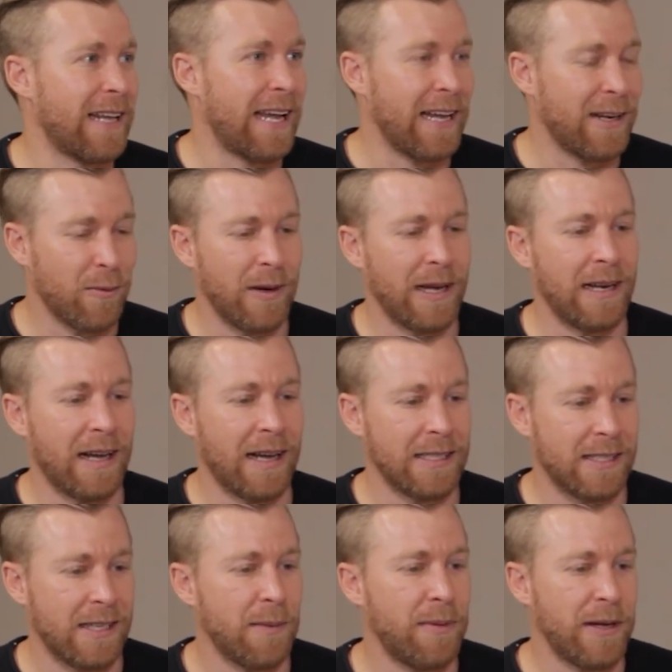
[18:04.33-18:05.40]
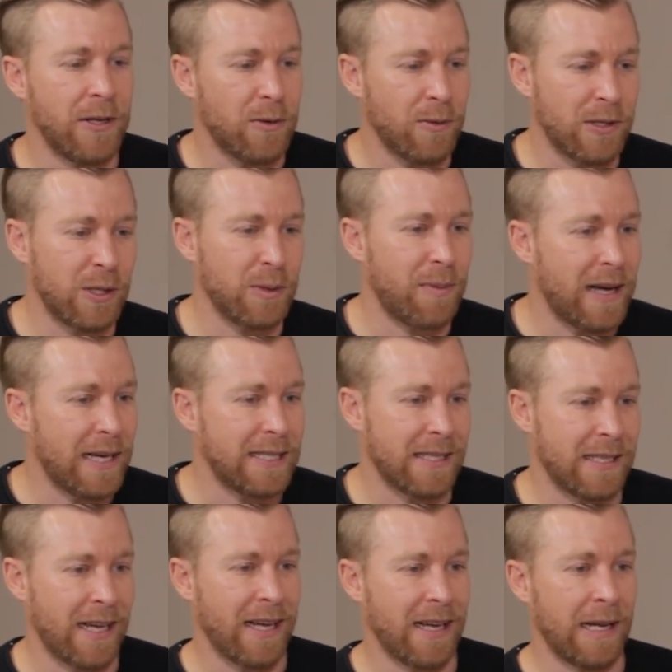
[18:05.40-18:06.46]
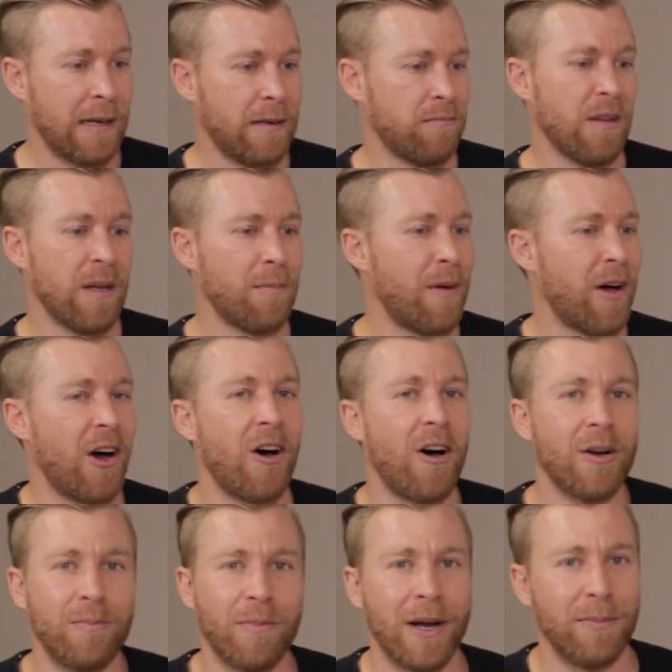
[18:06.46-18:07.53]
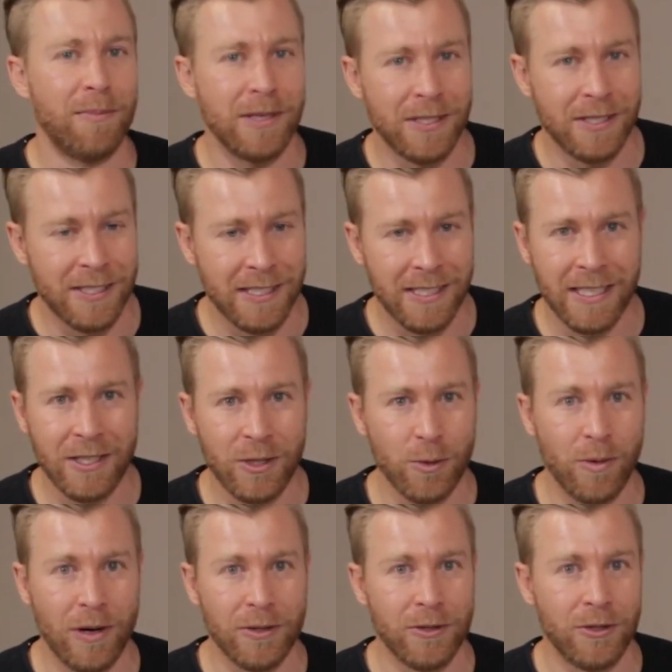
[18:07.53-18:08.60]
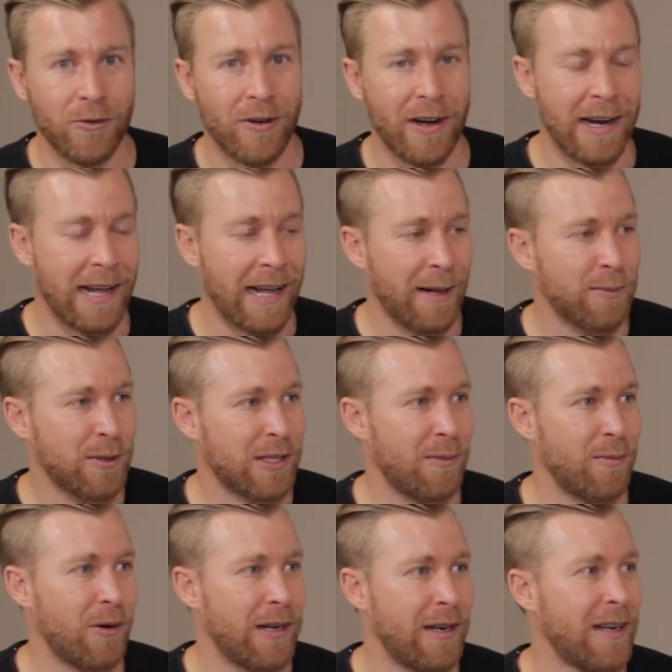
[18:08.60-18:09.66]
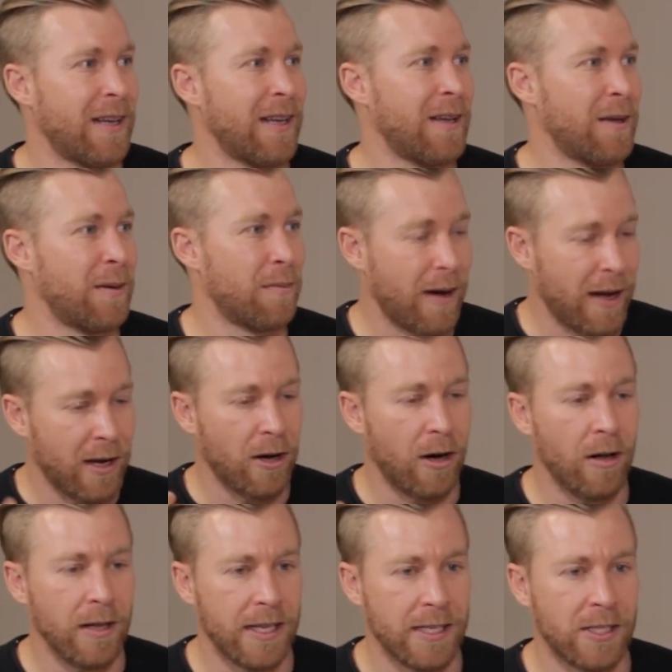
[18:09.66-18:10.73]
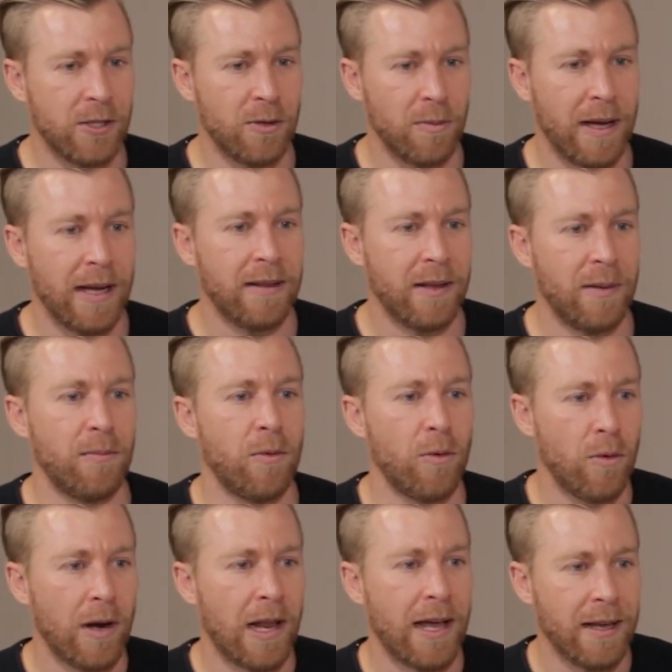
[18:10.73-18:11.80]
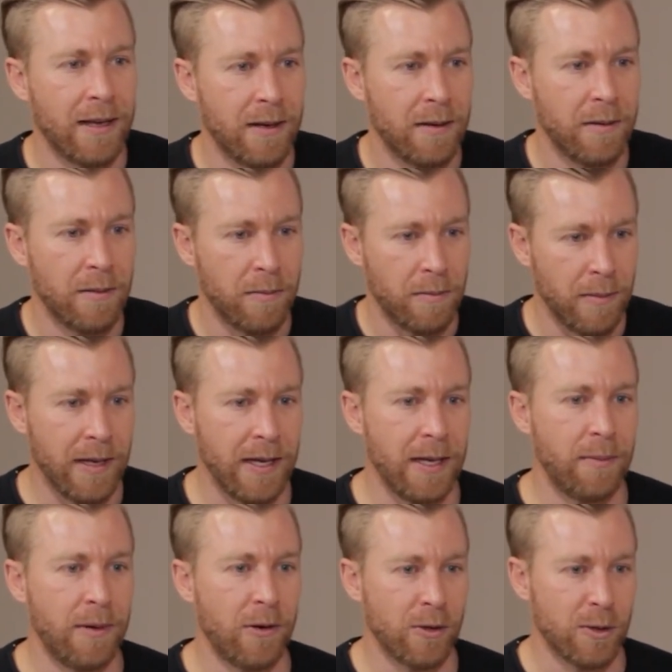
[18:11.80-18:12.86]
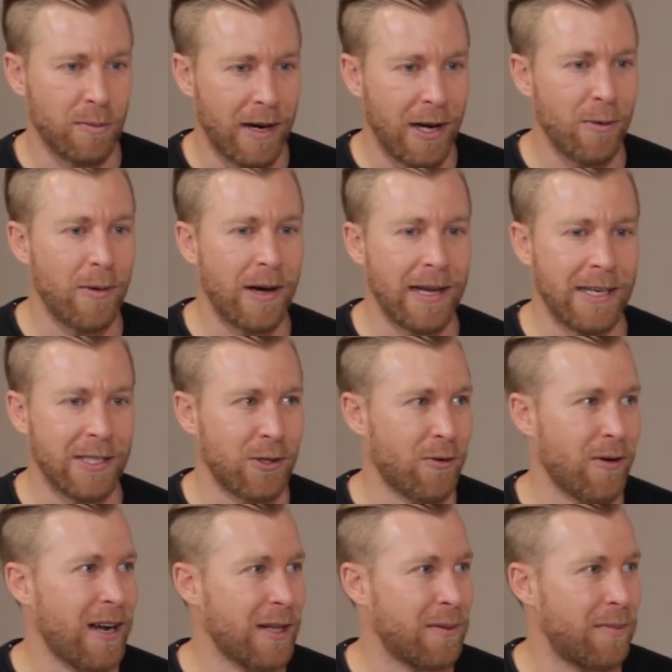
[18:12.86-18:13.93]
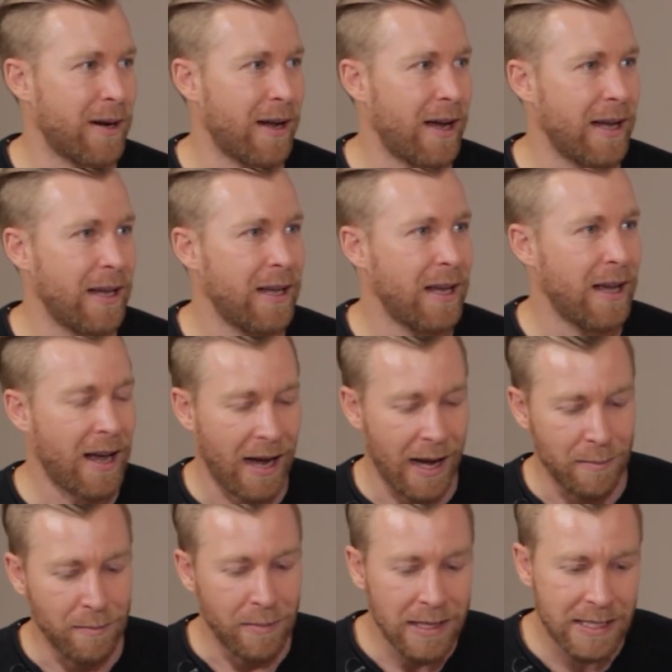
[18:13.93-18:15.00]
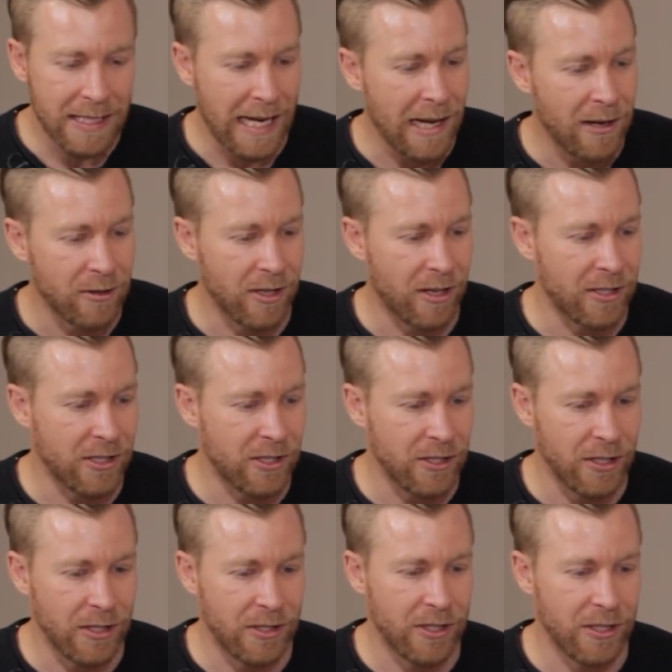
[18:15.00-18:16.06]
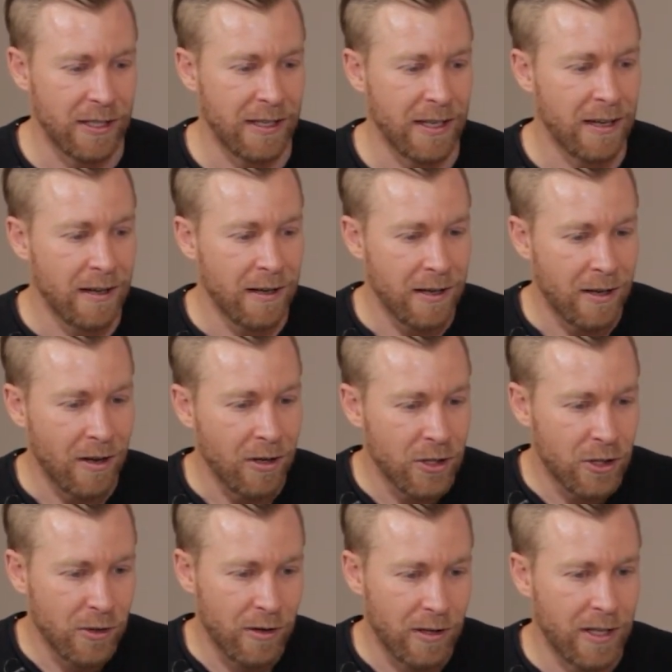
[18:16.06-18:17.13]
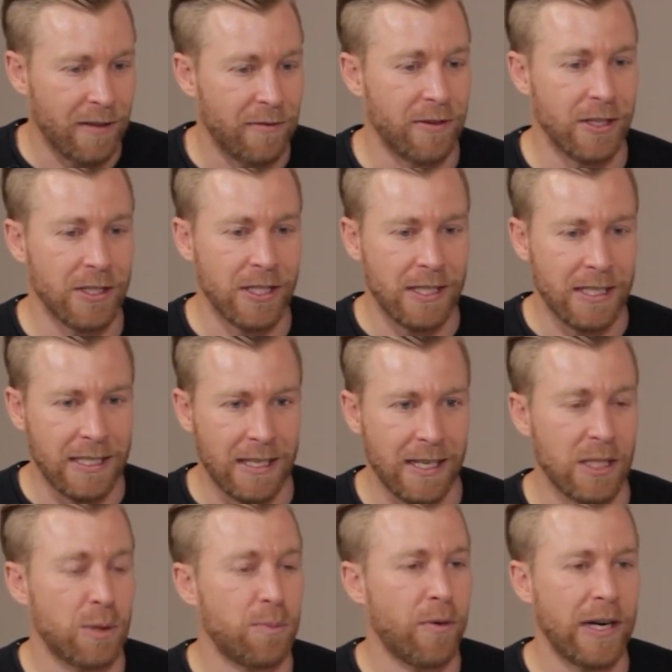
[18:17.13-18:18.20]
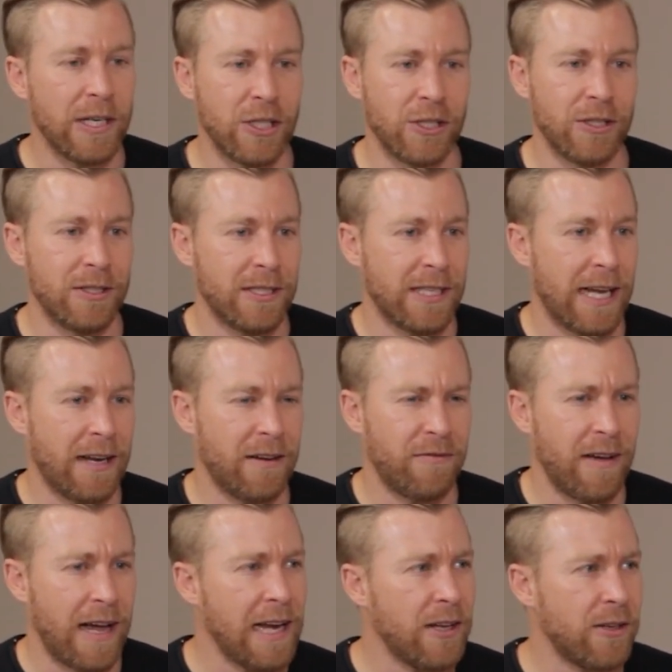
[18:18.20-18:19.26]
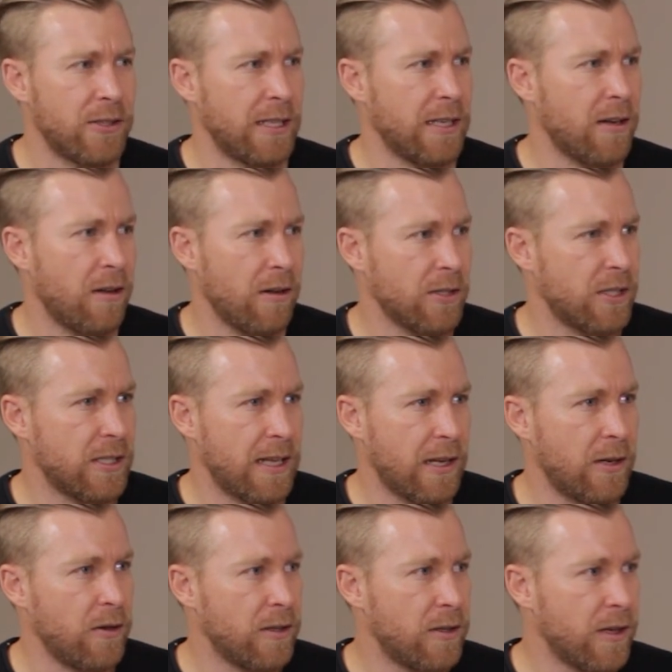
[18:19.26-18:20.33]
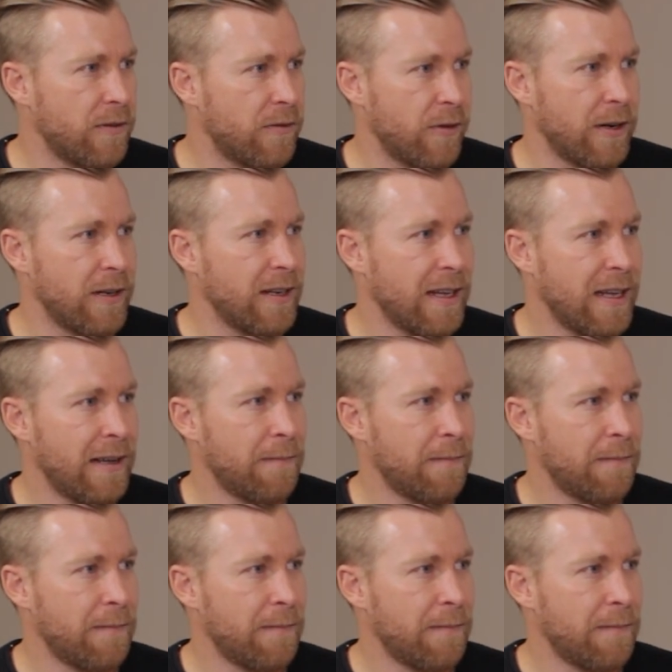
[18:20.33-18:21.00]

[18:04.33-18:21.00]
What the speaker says: And when I step into a space and my heart might be sincere to want to try and help someone, my goal is to make them more like me because my way is right. But I miss out on certain cultural diversities and expressions and values in cultures that look different.